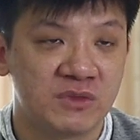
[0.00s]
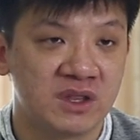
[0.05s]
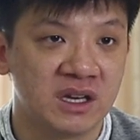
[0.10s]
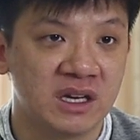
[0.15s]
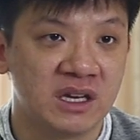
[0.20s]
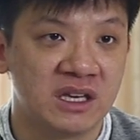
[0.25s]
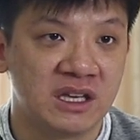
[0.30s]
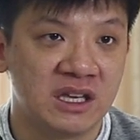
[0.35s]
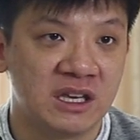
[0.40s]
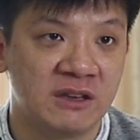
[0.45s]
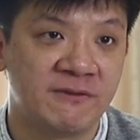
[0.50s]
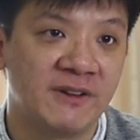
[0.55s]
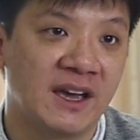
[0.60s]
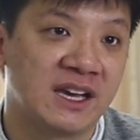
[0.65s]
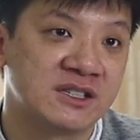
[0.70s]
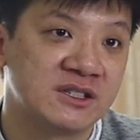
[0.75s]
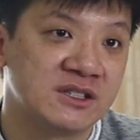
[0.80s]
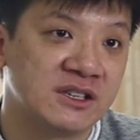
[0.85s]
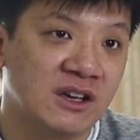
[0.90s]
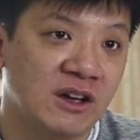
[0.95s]
The
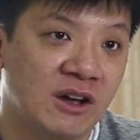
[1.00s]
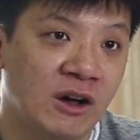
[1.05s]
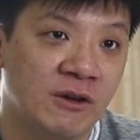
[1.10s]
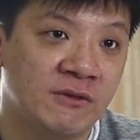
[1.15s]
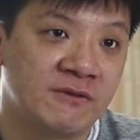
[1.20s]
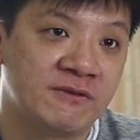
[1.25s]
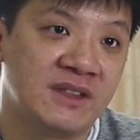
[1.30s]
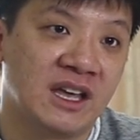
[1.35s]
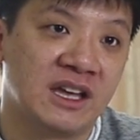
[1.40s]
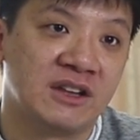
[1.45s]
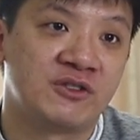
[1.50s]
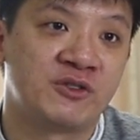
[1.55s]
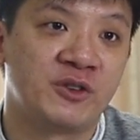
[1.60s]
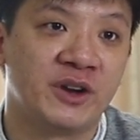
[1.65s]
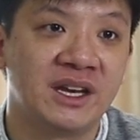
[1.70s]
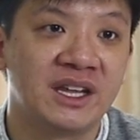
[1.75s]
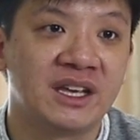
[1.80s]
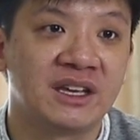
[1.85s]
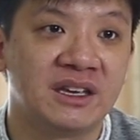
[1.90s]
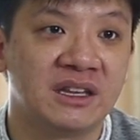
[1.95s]
effects of that
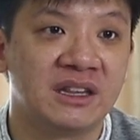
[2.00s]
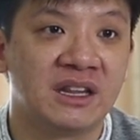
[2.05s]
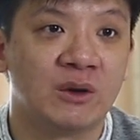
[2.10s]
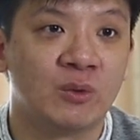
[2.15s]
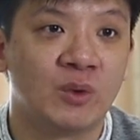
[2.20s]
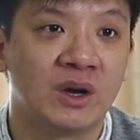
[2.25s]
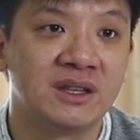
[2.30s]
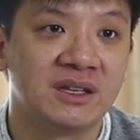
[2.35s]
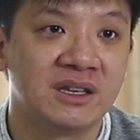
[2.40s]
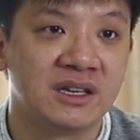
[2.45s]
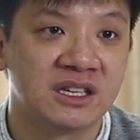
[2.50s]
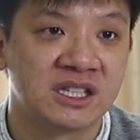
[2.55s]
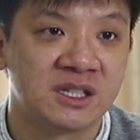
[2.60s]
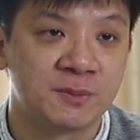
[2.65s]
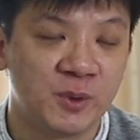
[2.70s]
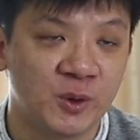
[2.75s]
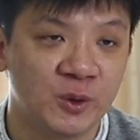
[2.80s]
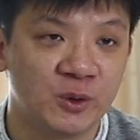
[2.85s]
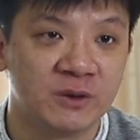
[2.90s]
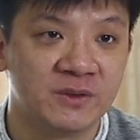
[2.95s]
training in that 1 year
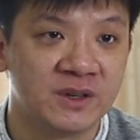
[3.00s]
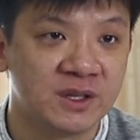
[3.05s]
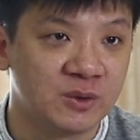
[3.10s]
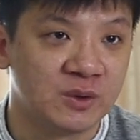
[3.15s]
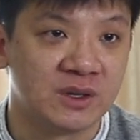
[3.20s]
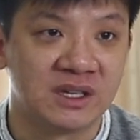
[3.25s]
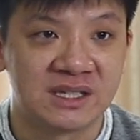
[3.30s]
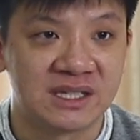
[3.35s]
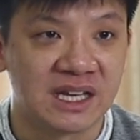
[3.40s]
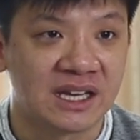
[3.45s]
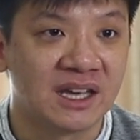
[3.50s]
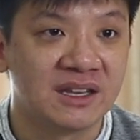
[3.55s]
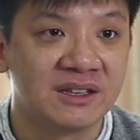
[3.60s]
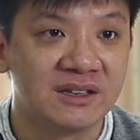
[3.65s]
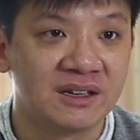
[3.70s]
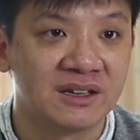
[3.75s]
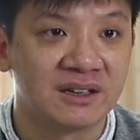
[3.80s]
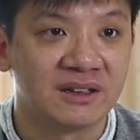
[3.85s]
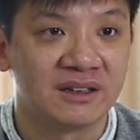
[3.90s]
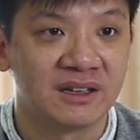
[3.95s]
spilled over to the 2nd
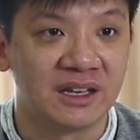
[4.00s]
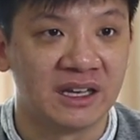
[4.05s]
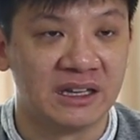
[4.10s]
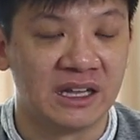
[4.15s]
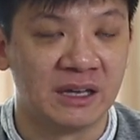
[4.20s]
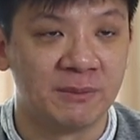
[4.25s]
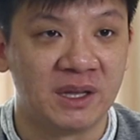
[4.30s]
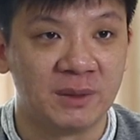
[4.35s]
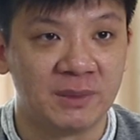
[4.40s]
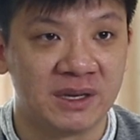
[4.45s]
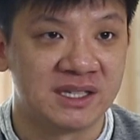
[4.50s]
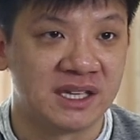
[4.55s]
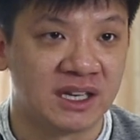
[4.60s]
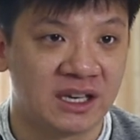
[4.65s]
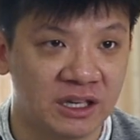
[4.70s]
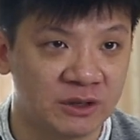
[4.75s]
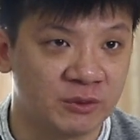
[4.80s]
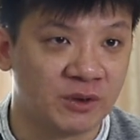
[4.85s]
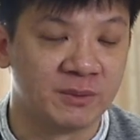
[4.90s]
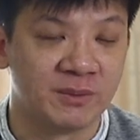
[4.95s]
year, and I made my
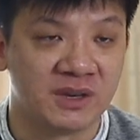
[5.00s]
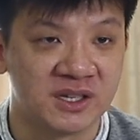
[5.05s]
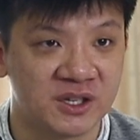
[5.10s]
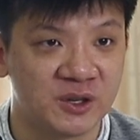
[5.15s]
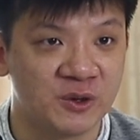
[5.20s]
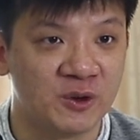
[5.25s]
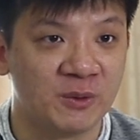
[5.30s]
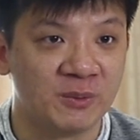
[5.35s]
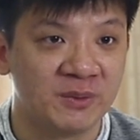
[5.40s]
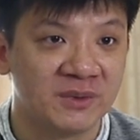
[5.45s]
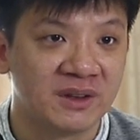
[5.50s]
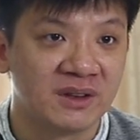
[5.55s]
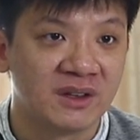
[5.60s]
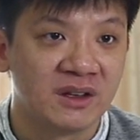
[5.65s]
2nd Grandmaster Norm.